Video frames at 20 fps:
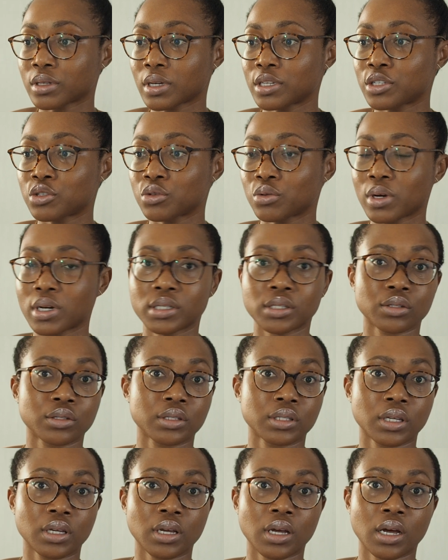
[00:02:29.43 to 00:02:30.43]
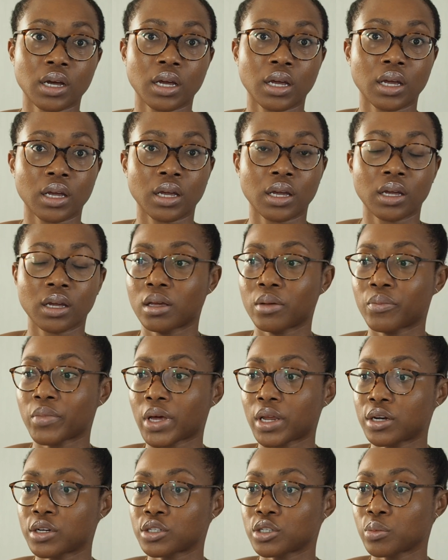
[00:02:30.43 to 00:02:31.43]
As you guys will see, I
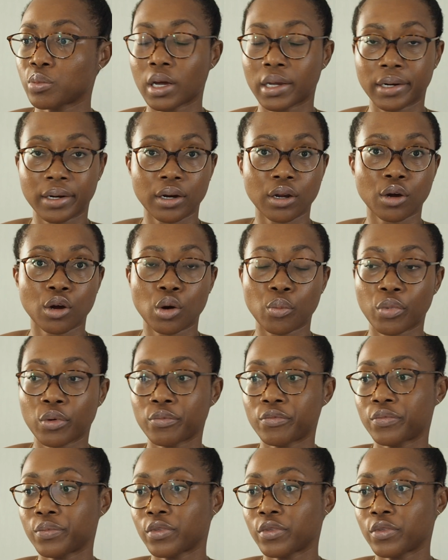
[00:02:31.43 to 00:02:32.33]
managed to edit a couple